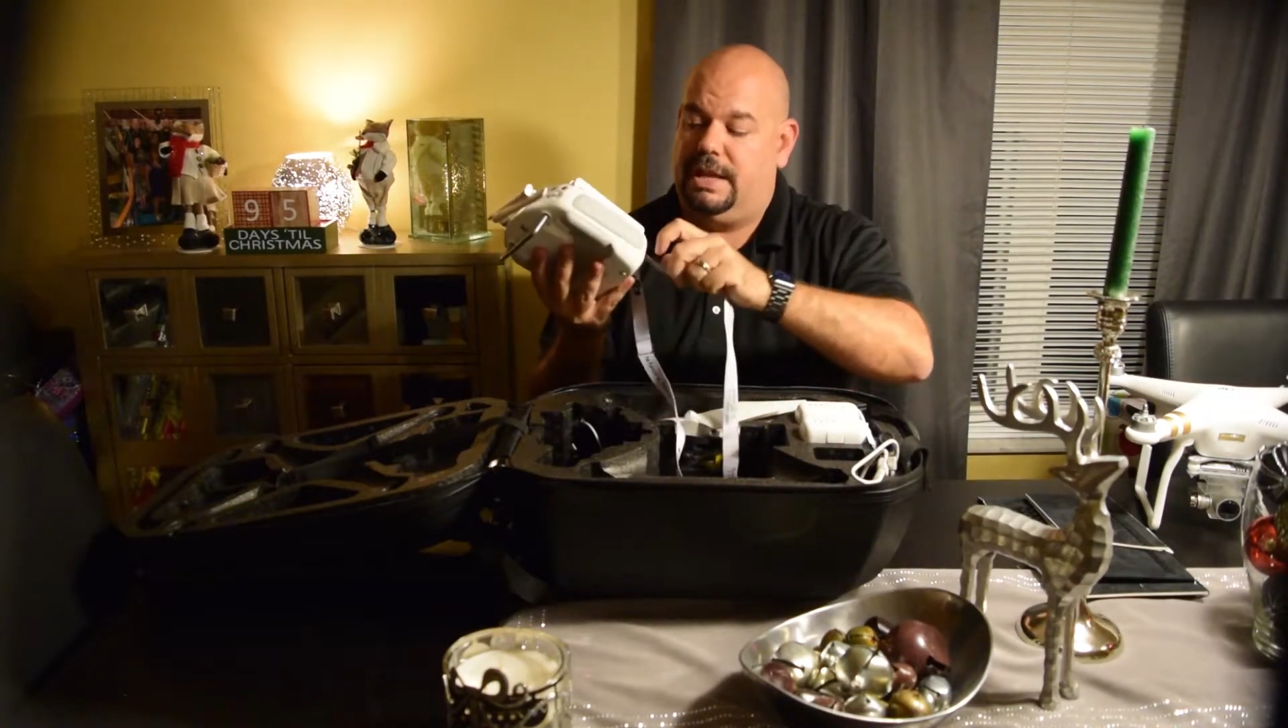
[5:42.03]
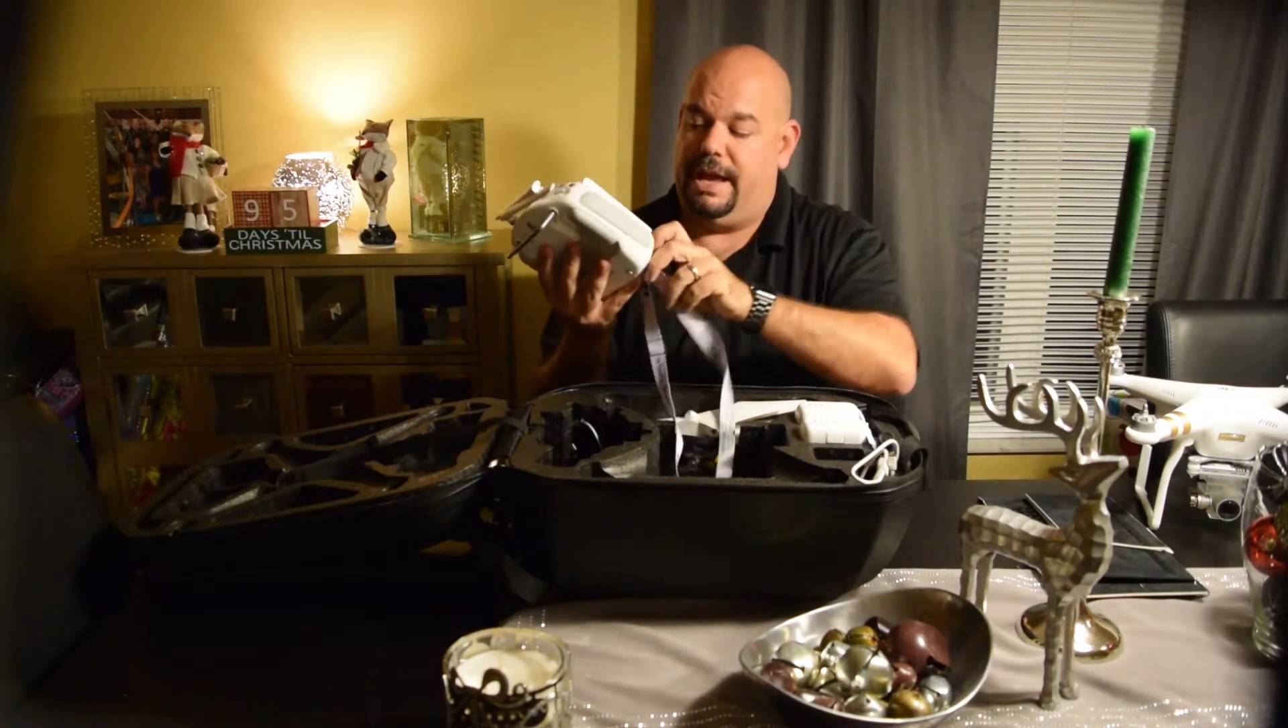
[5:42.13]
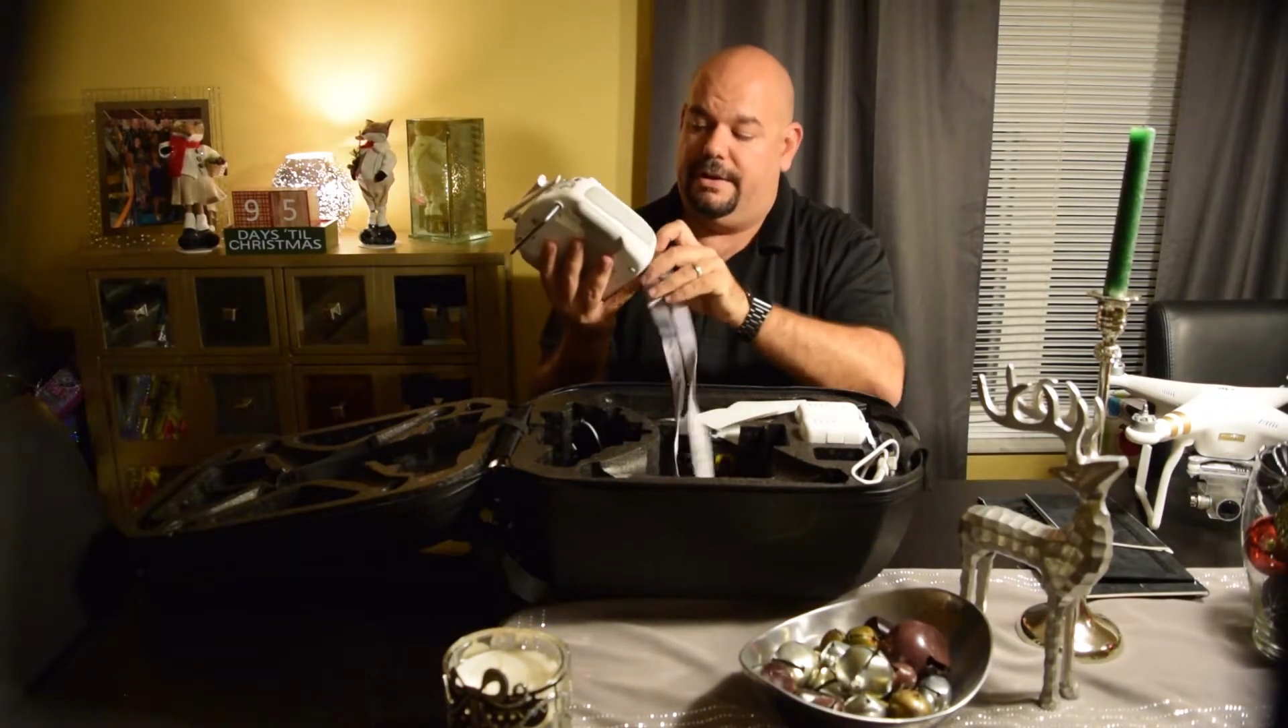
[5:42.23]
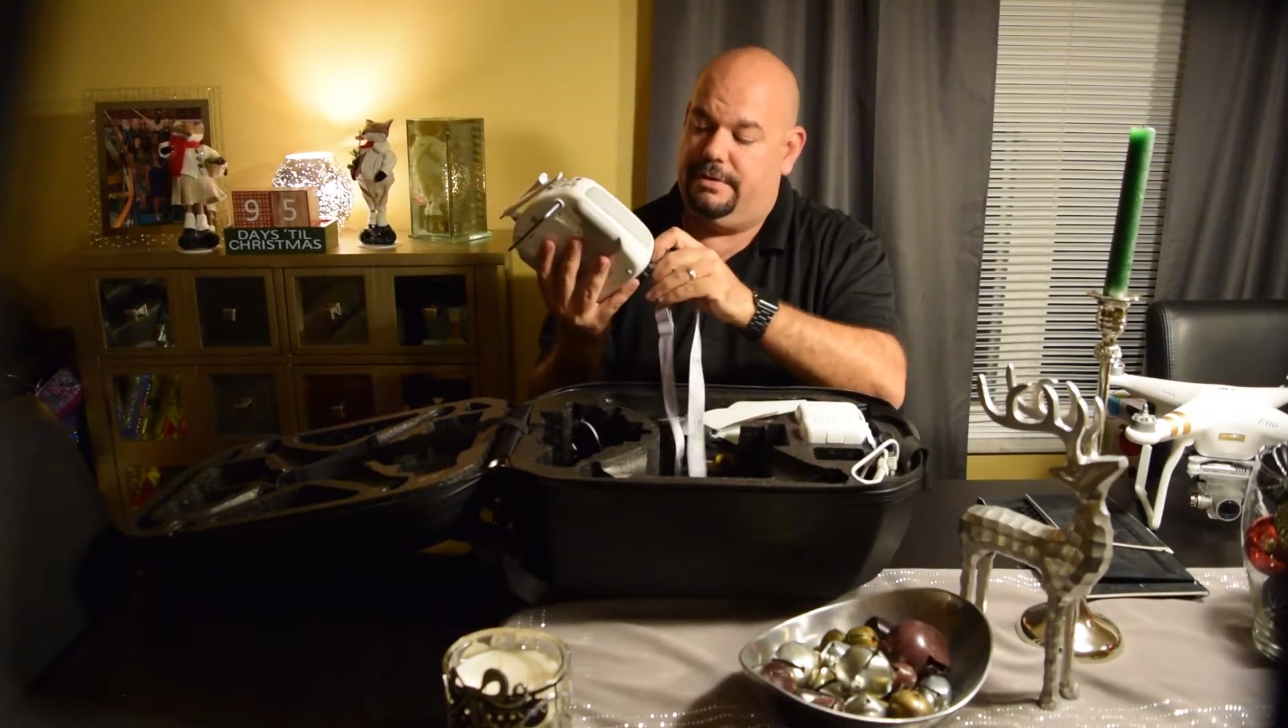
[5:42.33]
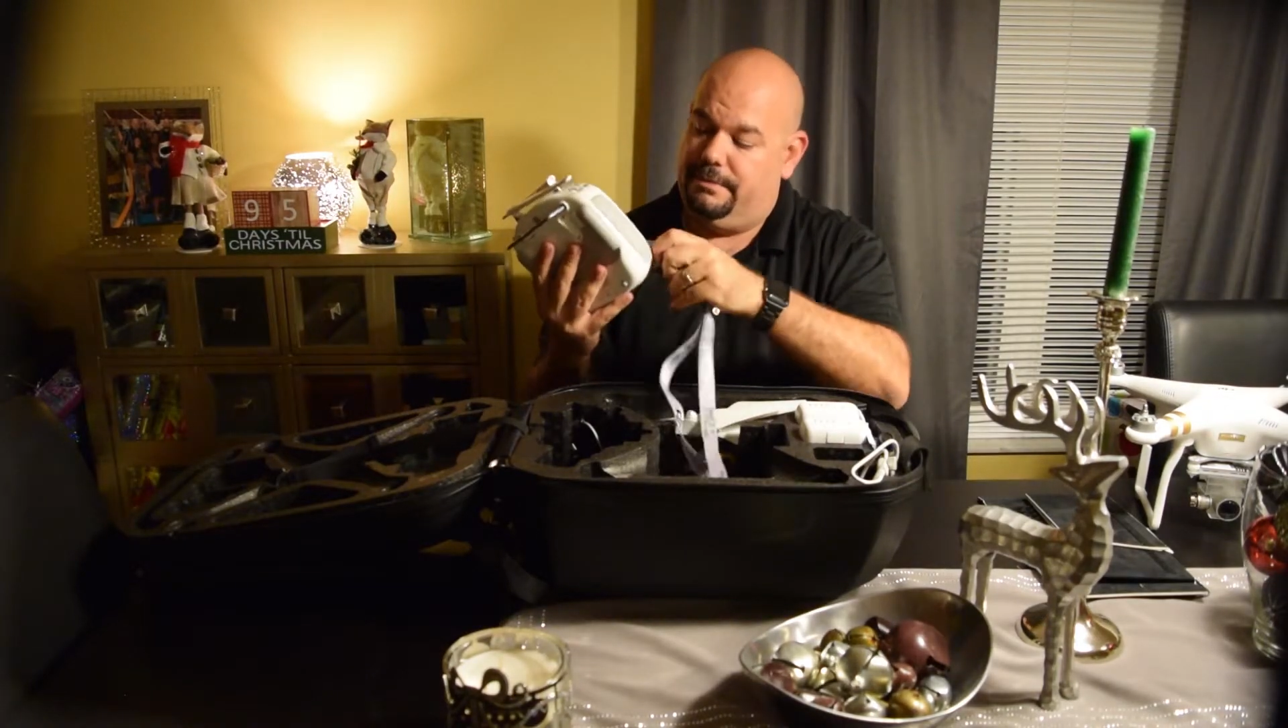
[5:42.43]

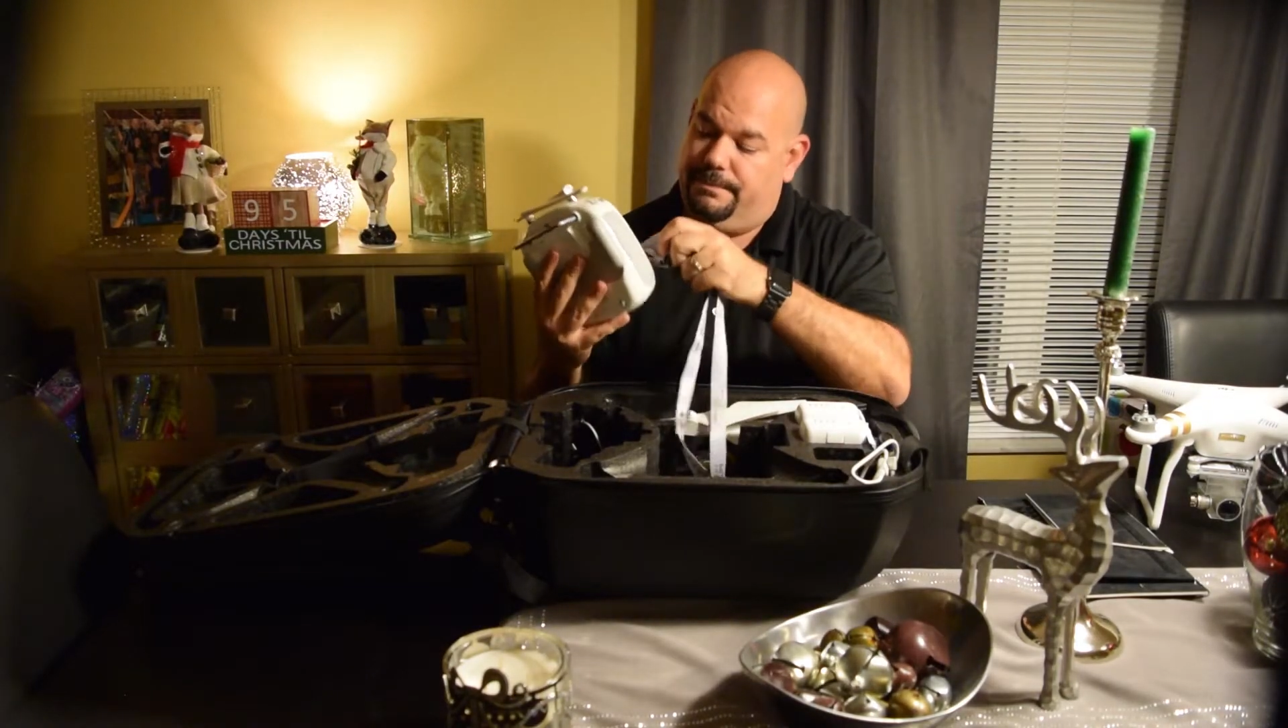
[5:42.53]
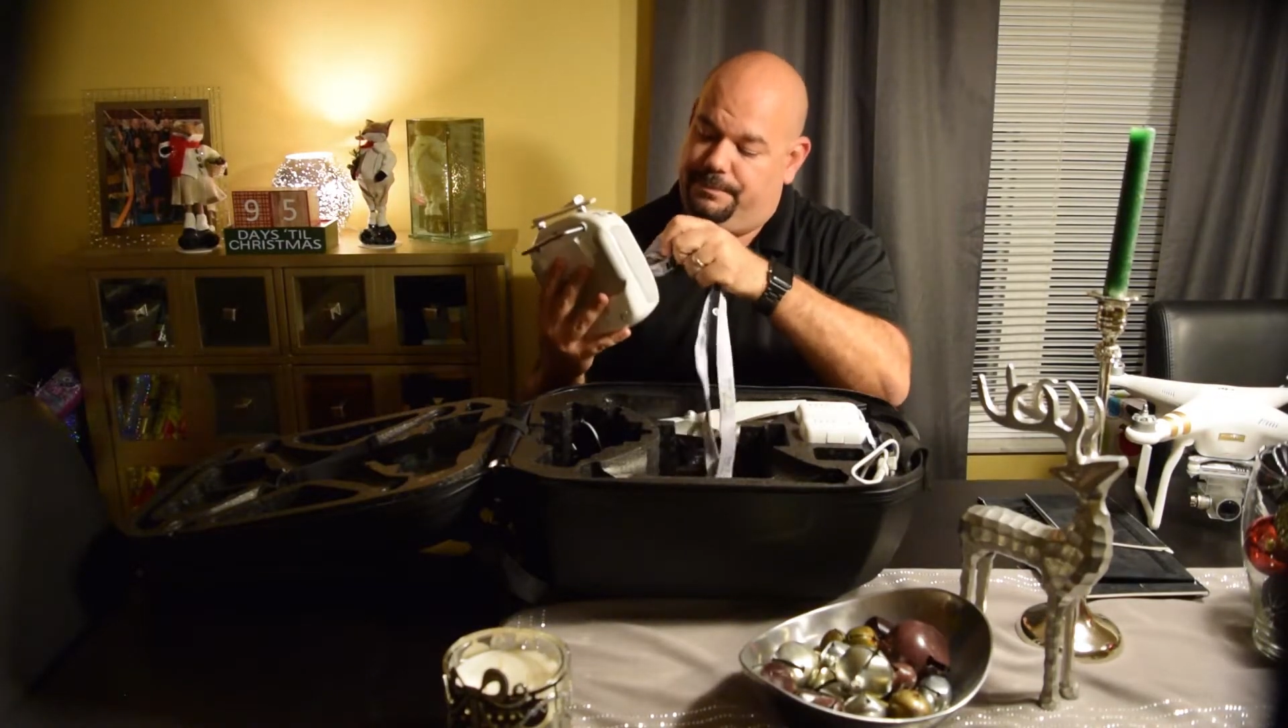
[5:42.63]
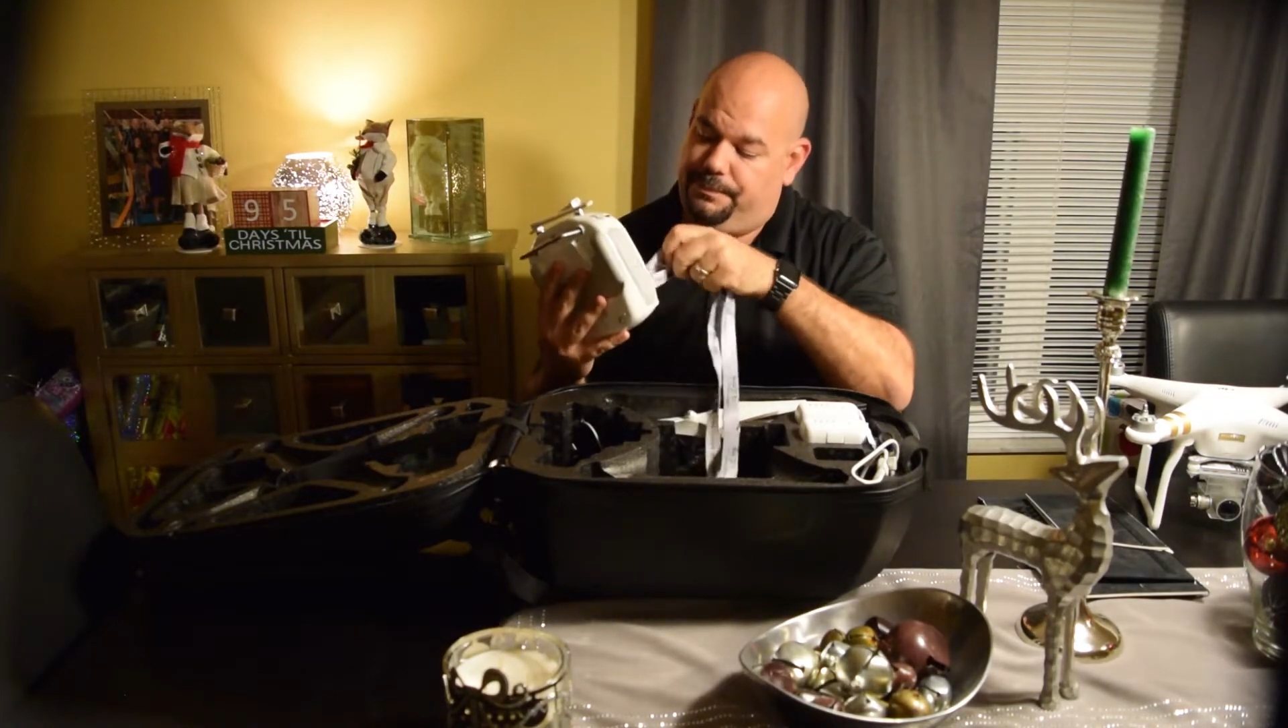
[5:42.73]
that